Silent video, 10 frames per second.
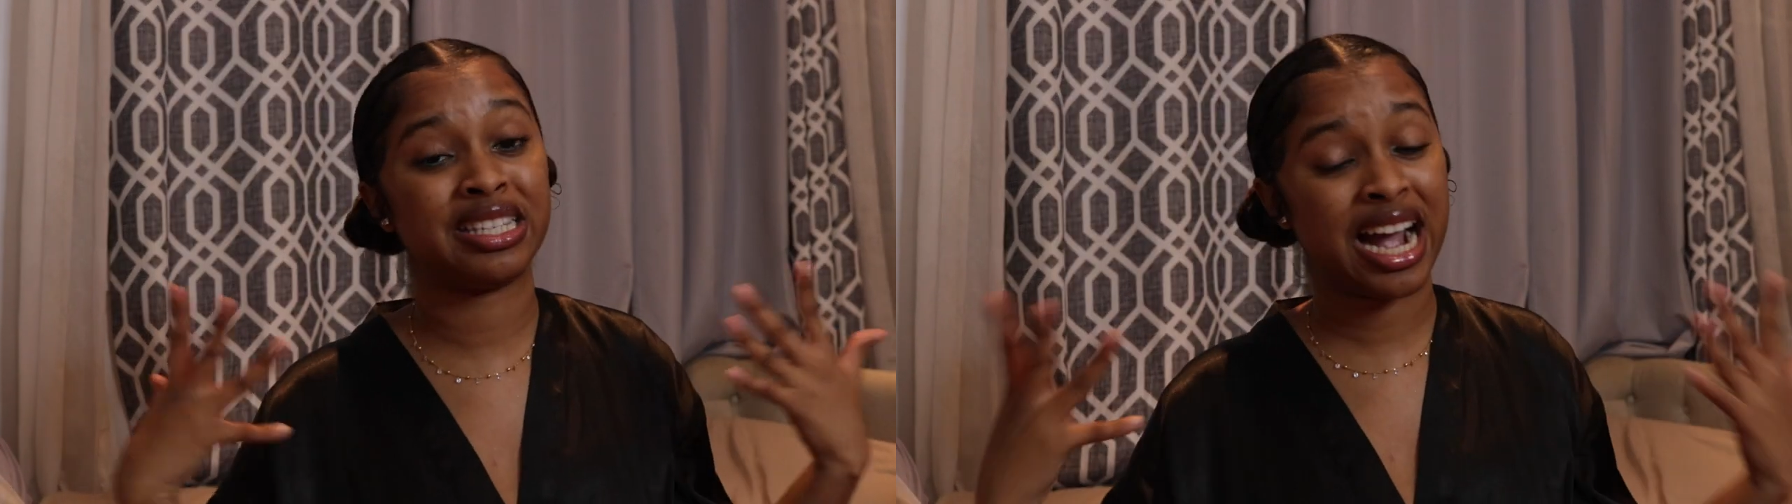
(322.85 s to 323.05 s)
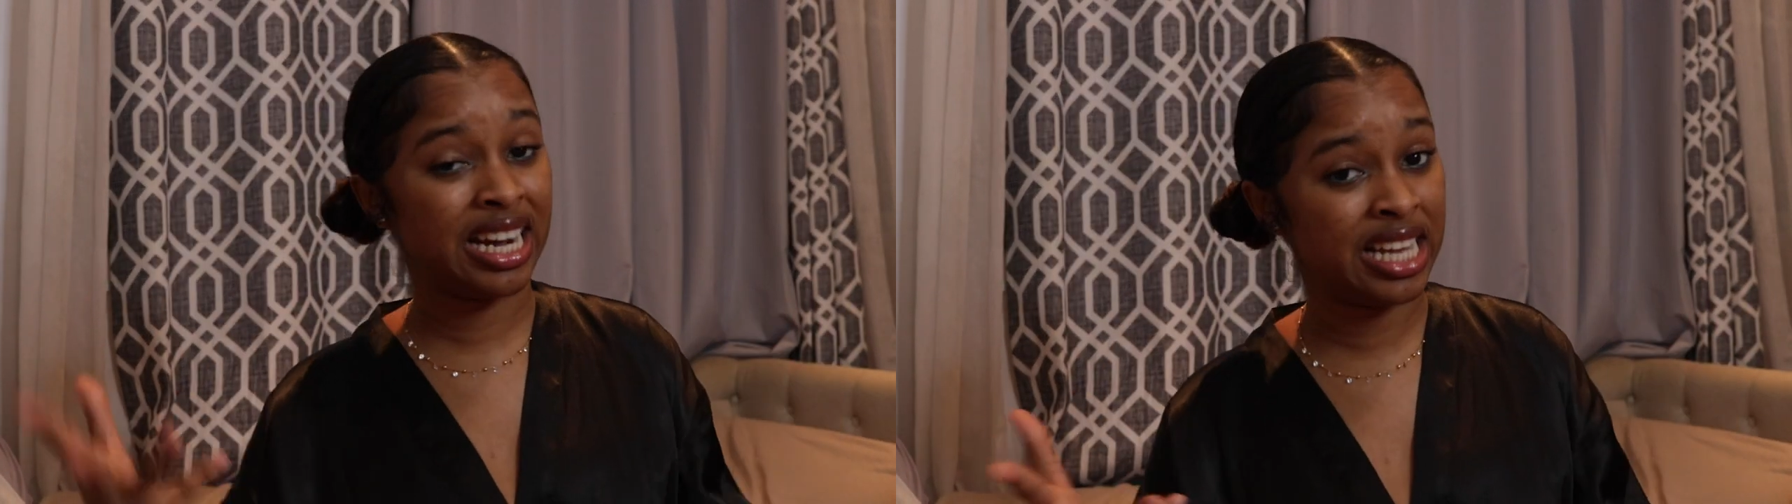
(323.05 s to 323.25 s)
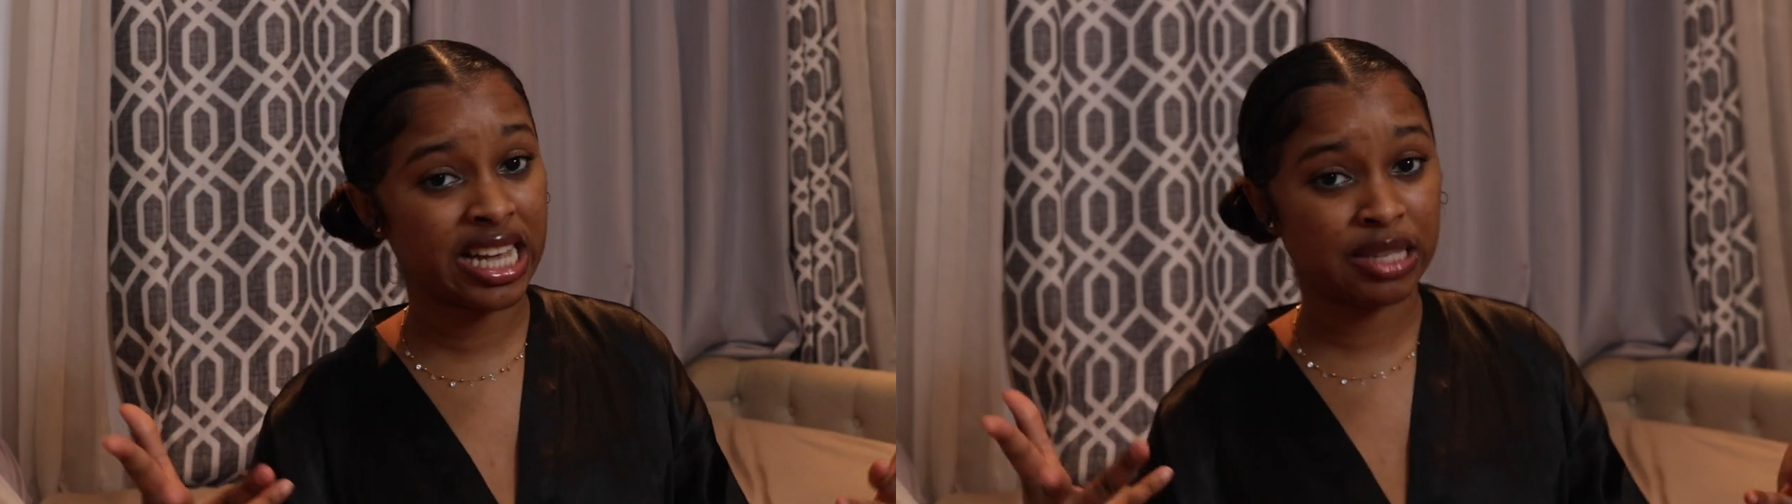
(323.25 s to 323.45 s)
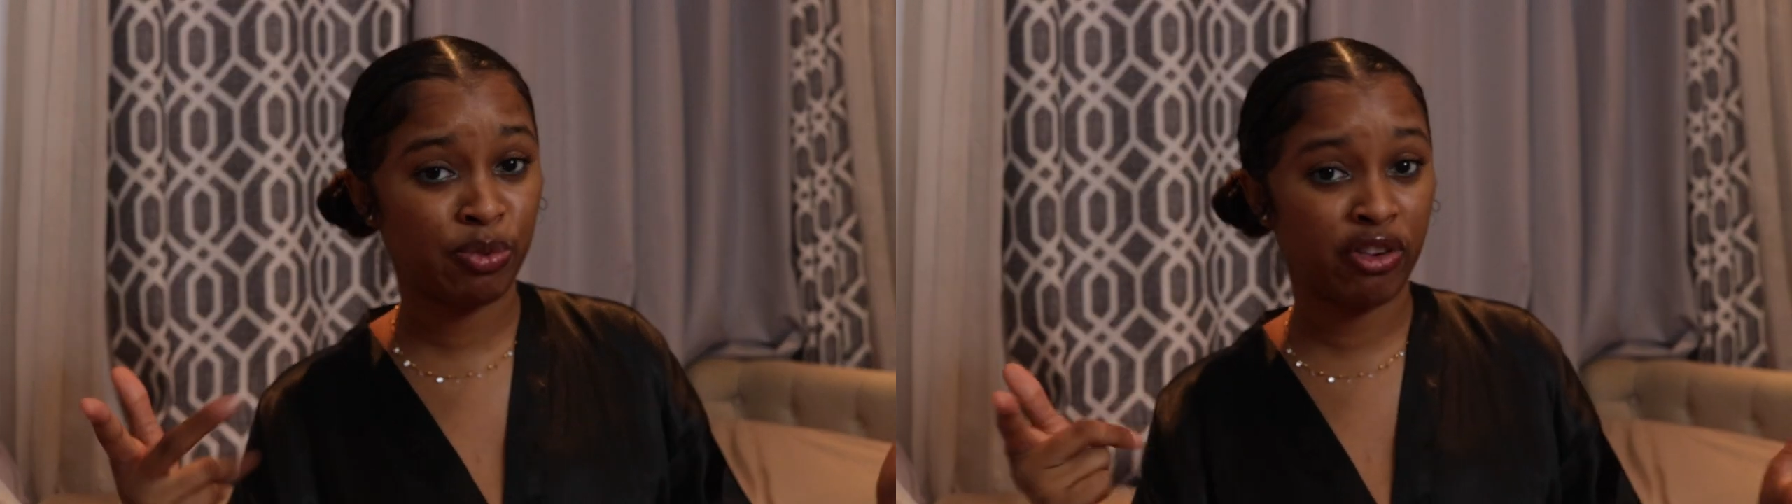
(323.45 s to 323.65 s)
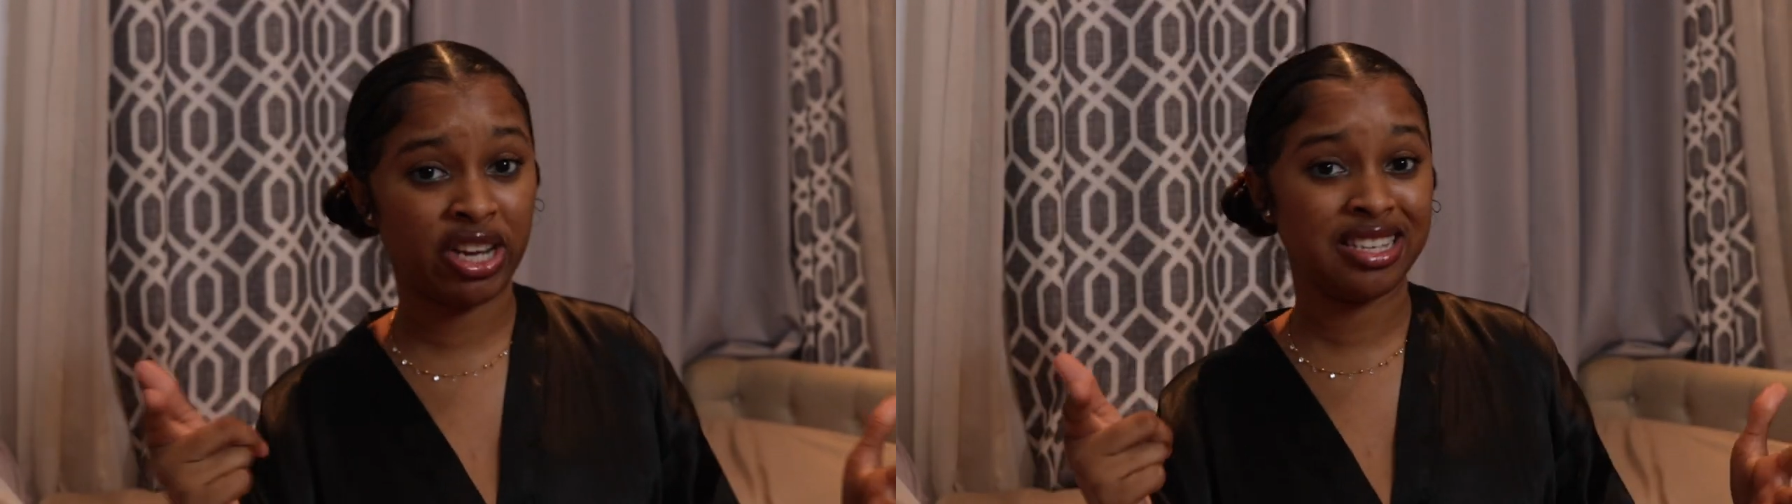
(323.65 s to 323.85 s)
dining
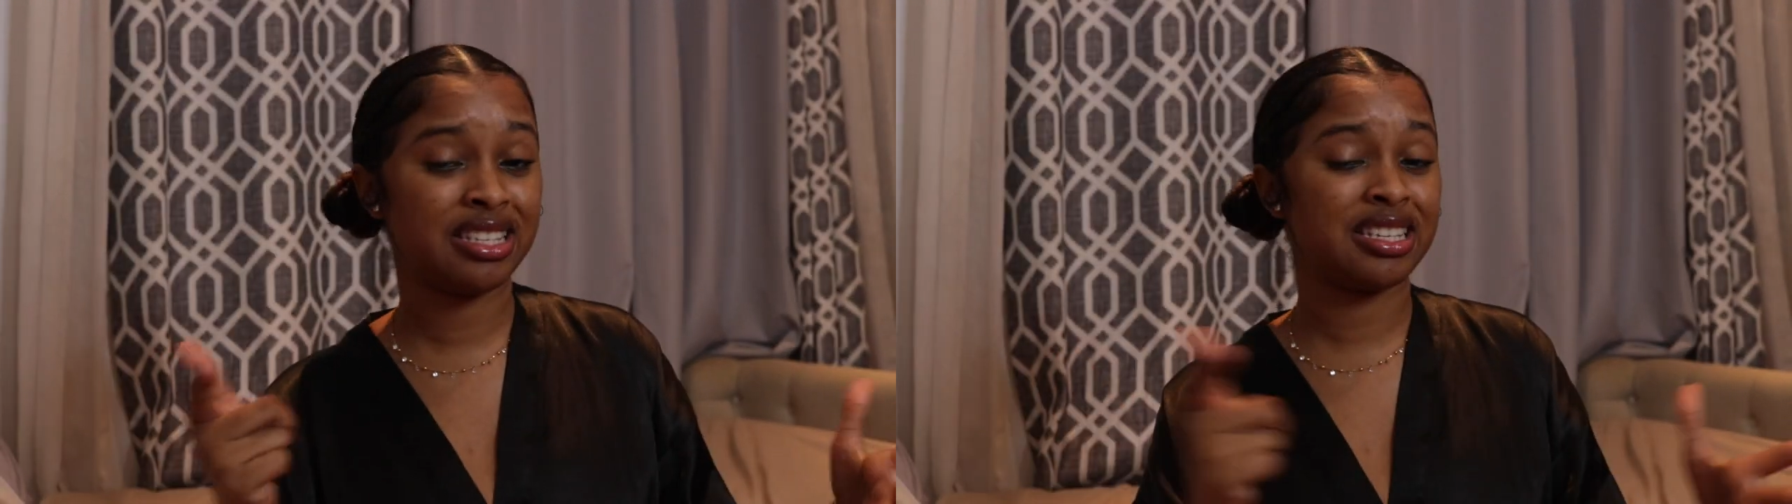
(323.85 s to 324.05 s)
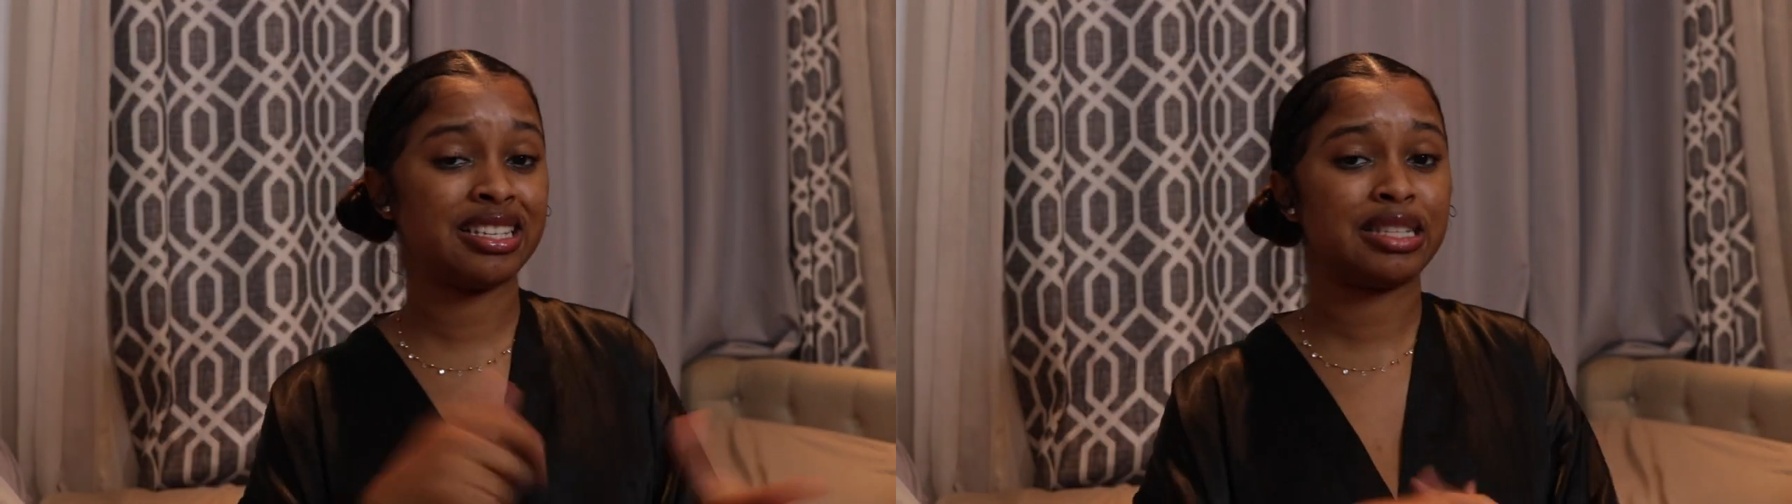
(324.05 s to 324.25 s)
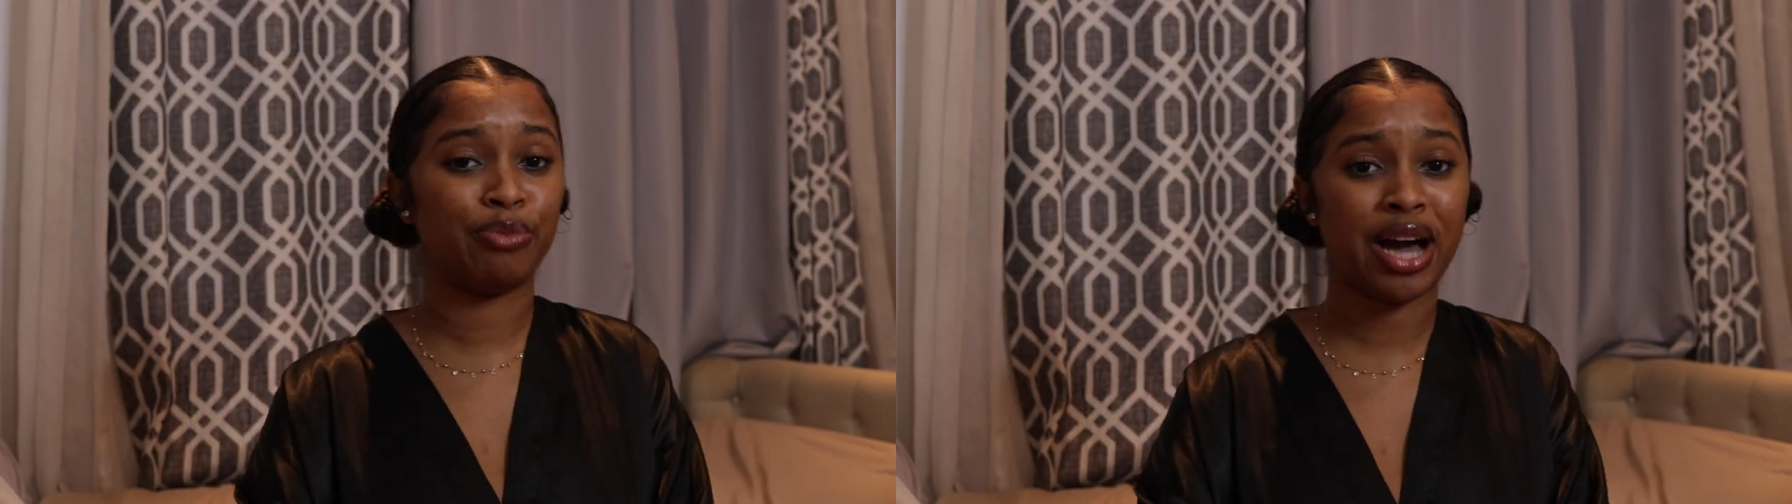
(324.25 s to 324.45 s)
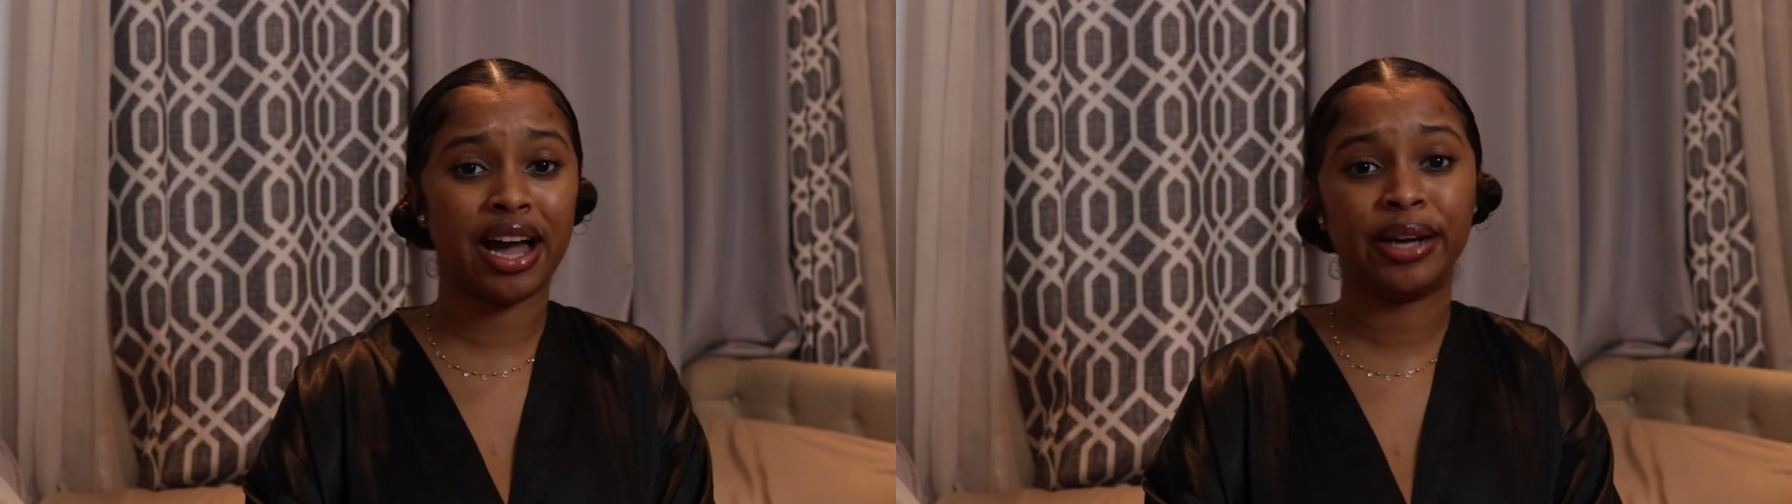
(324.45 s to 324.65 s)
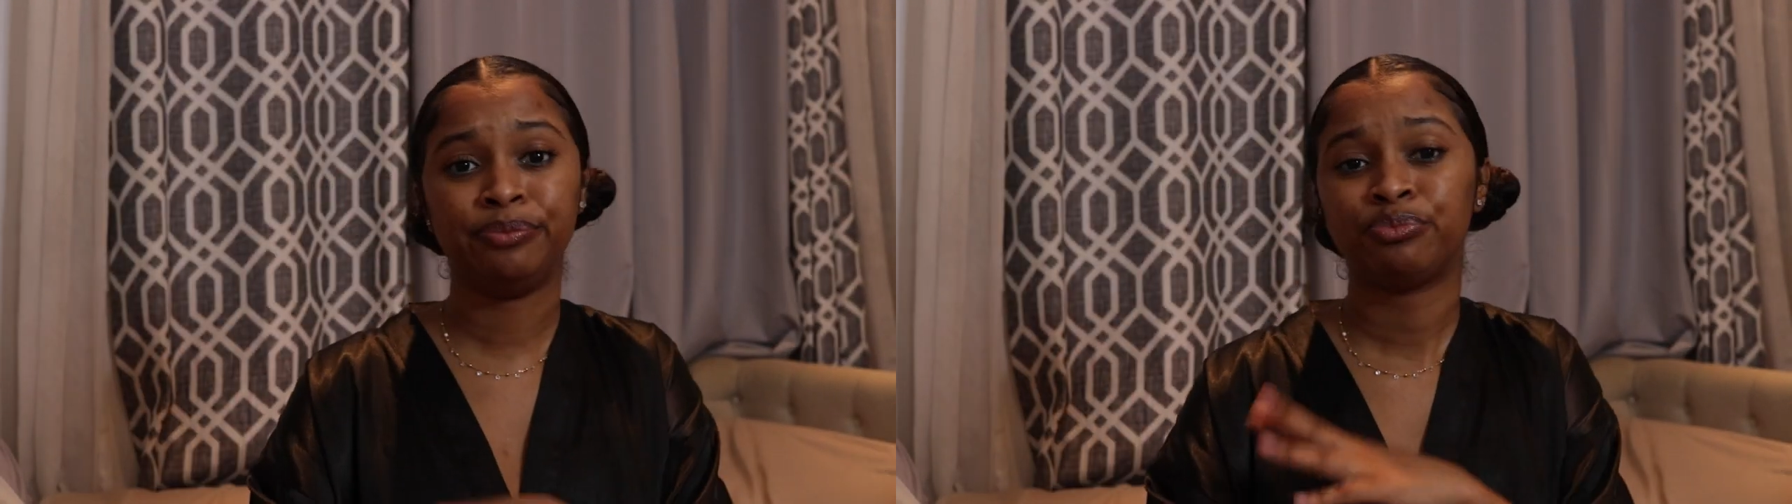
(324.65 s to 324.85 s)
experiences
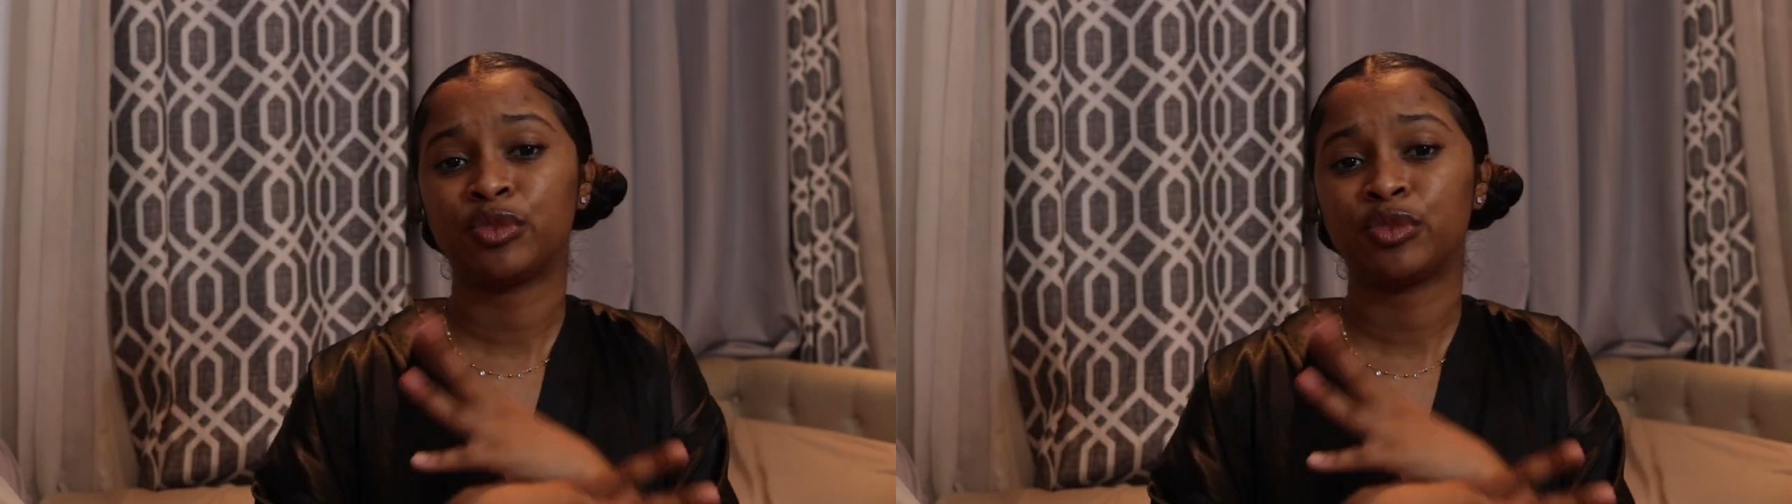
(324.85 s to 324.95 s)
by